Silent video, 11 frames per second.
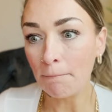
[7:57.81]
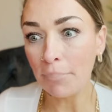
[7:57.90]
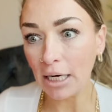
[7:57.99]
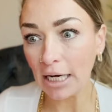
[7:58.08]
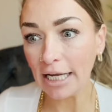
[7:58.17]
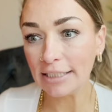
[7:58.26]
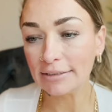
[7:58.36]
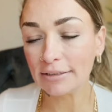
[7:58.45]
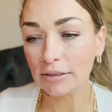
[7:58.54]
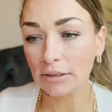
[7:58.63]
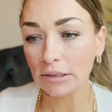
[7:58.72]
But
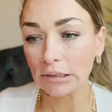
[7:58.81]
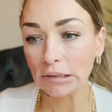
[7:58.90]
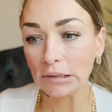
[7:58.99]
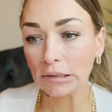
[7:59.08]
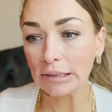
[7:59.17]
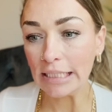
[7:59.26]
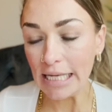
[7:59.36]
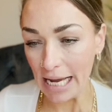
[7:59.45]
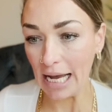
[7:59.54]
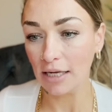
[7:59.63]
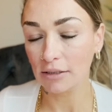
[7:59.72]

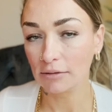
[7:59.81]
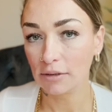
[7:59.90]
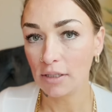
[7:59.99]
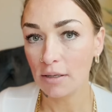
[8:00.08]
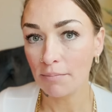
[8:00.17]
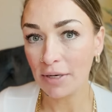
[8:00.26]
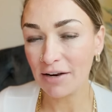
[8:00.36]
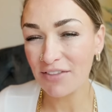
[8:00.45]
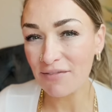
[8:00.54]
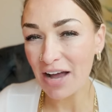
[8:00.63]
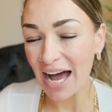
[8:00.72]
yeah, but if
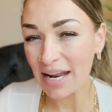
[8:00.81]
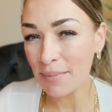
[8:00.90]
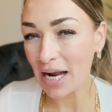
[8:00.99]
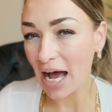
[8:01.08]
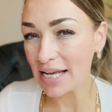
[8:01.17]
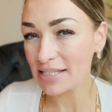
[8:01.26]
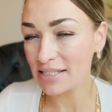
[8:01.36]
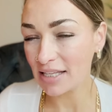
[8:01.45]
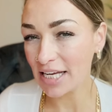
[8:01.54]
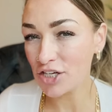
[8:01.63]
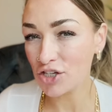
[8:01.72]
they've got him in
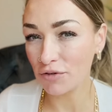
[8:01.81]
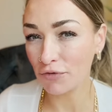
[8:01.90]
isolation